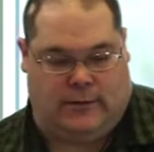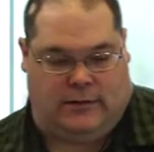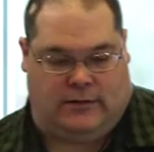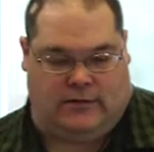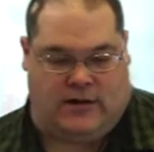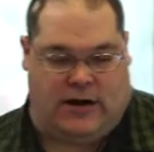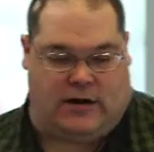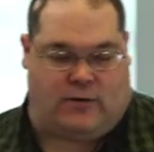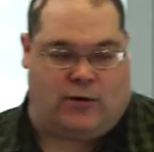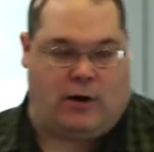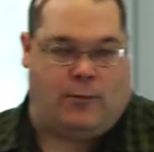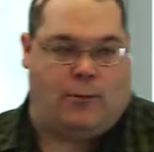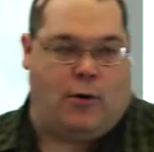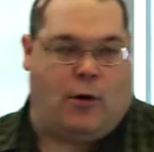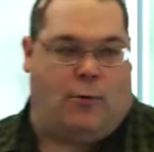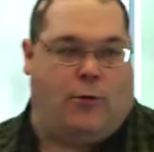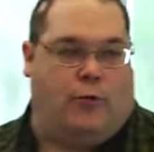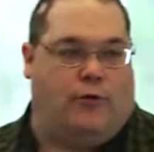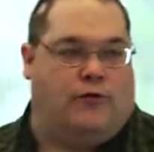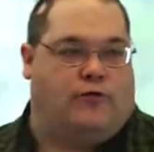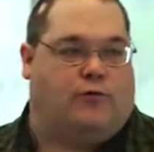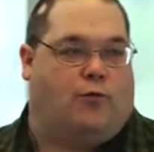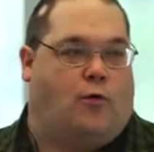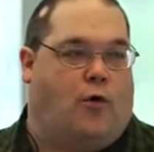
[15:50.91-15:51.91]
jQuery
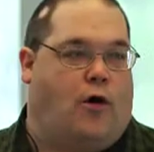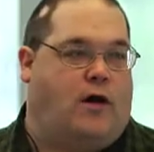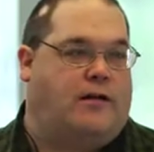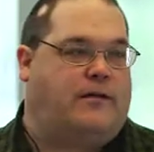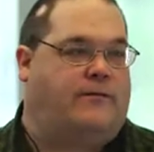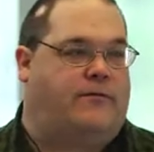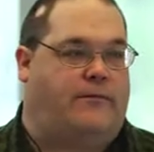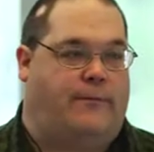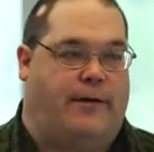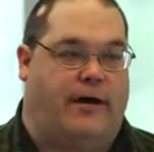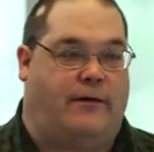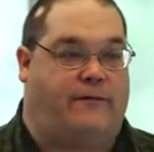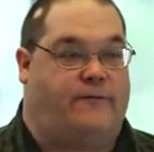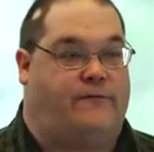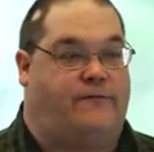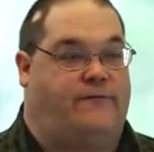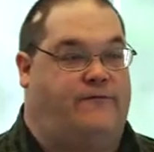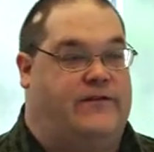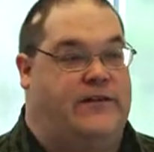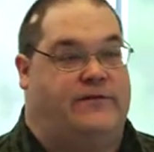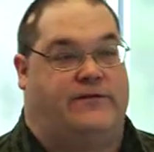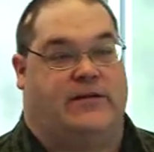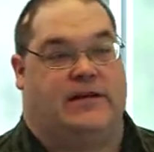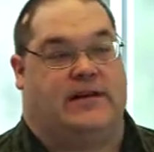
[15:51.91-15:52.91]
mobile is one of about
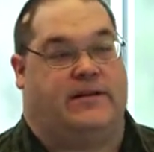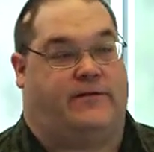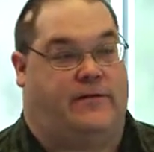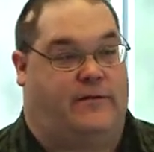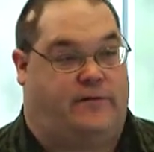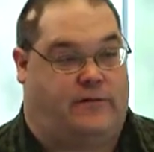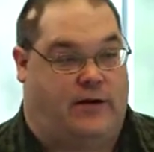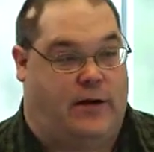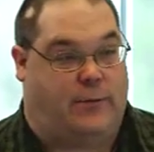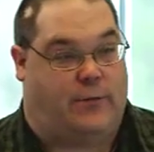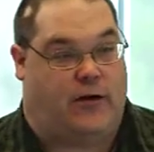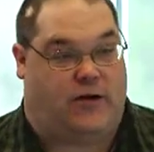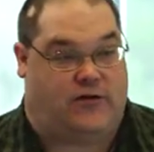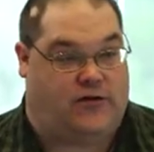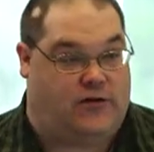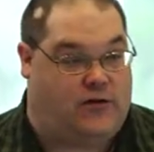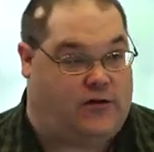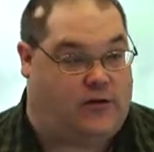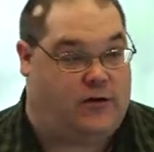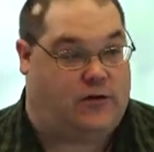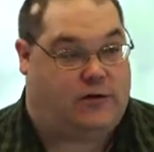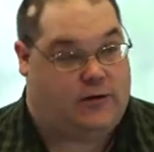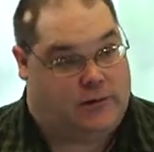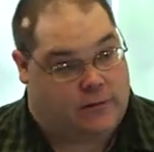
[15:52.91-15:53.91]
50 different frameworks you
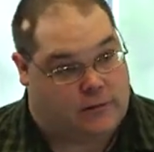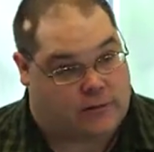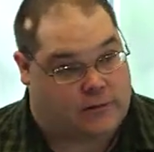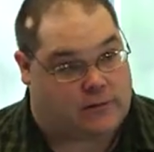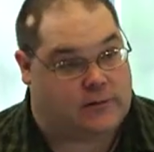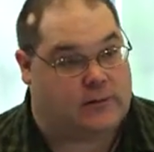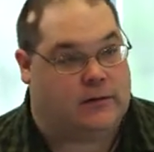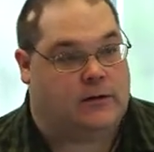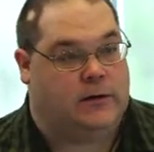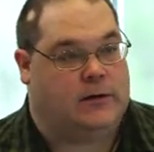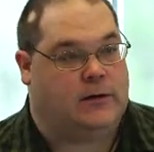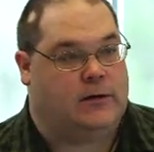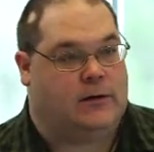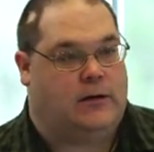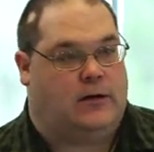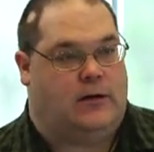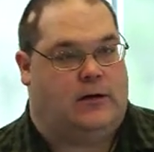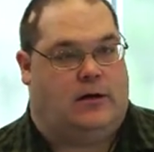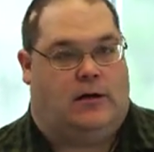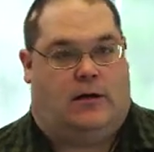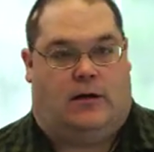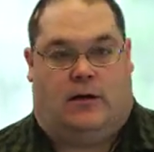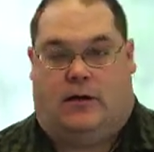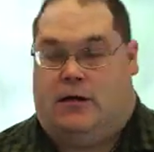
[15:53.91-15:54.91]
could use.
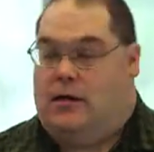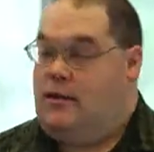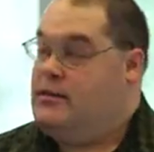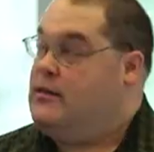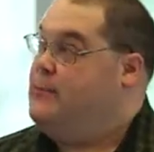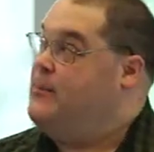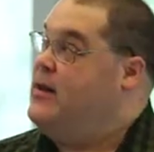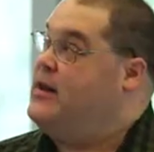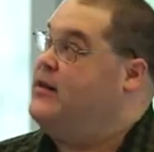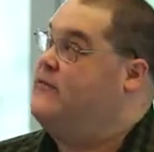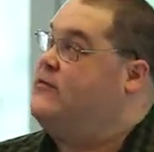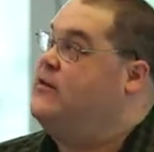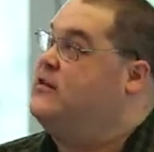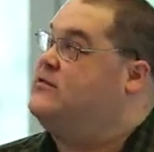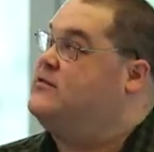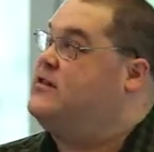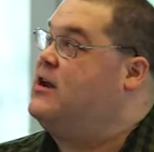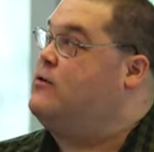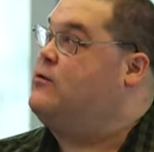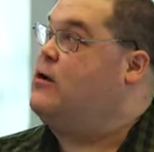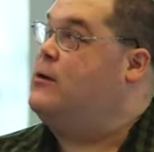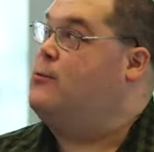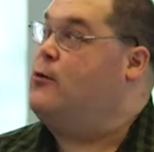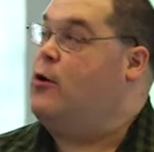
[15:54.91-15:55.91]
The benefits
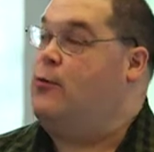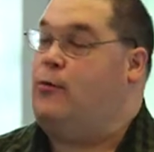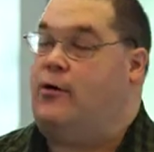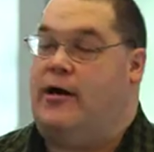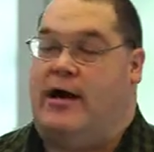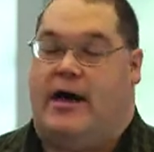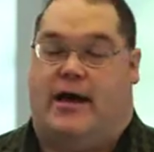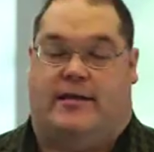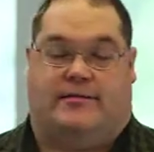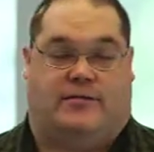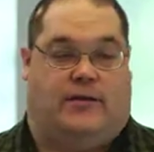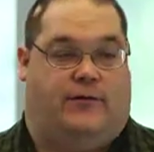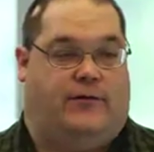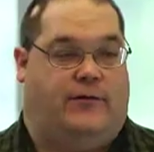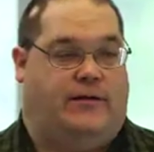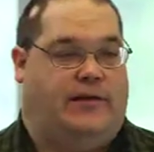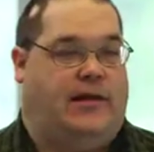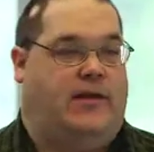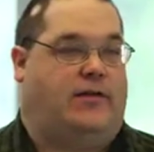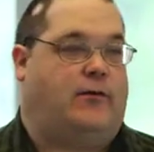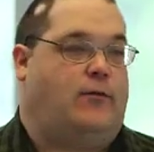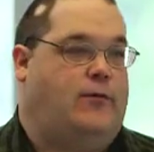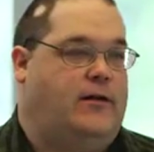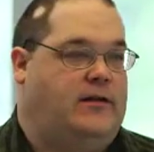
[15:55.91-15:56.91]
jQuery mobile has over the
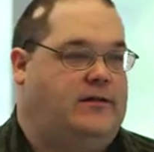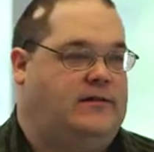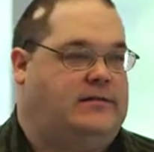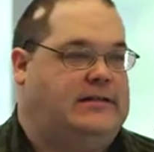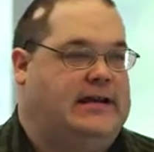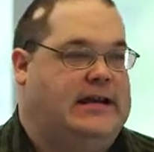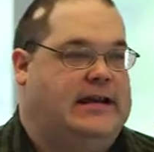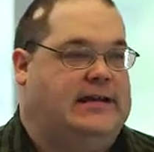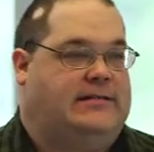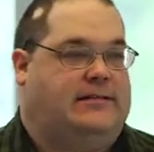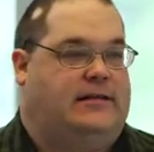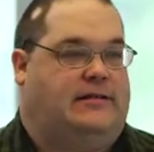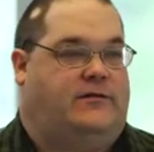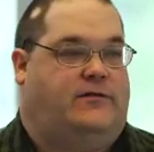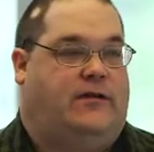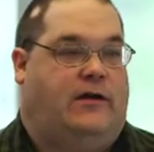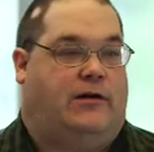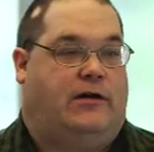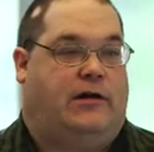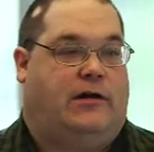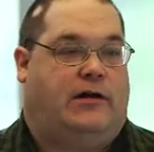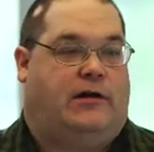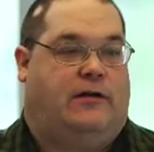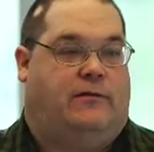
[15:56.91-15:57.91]
other ones is it's
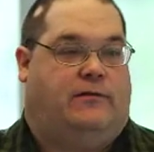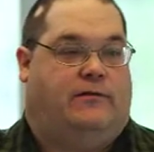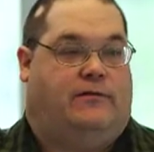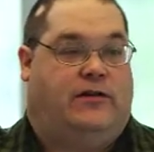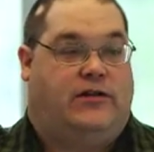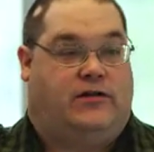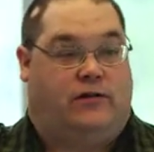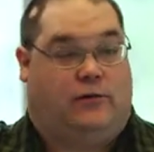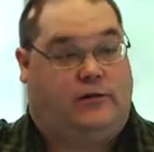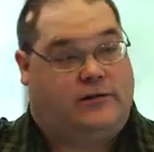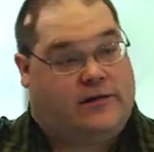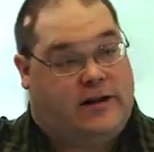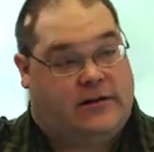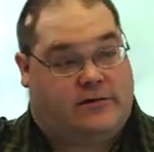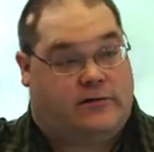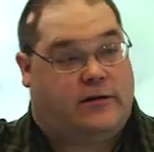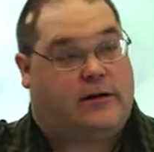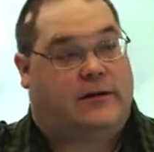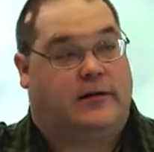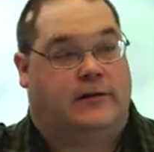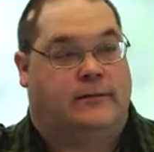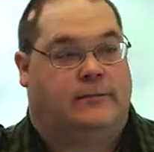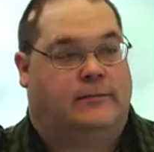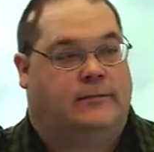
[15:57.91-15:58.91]
very visual
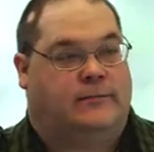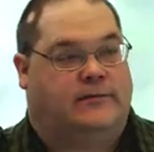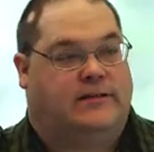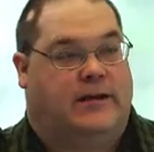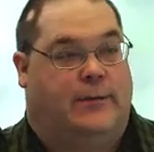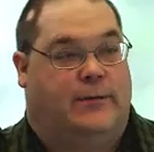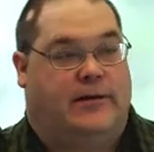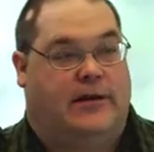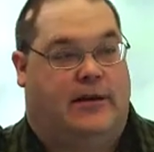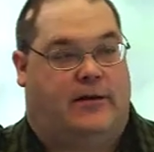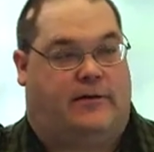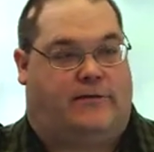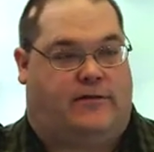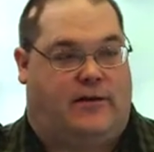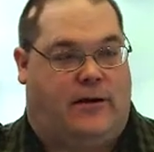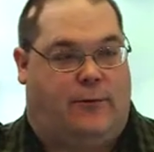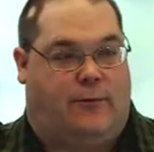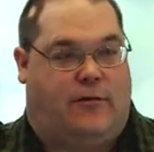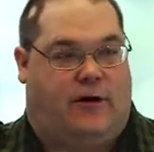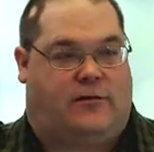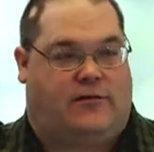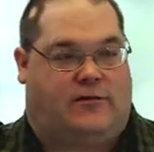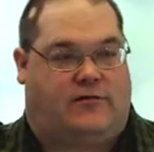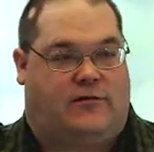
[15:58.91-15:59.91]
centric. Some of the other
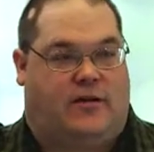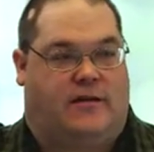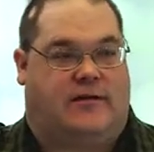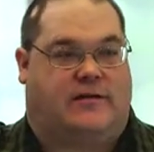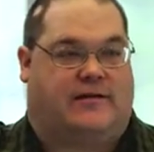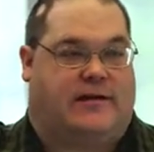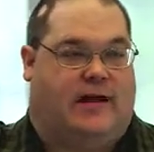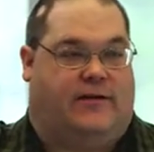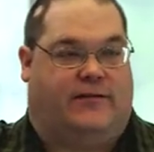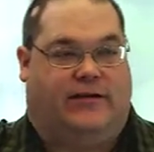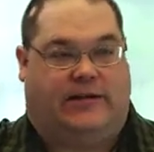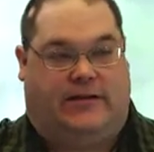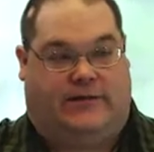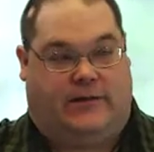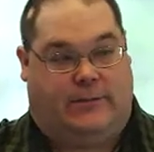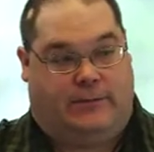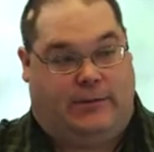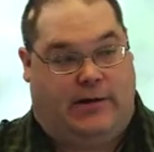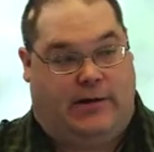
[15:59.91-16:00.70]
frameworks are trying to solve a different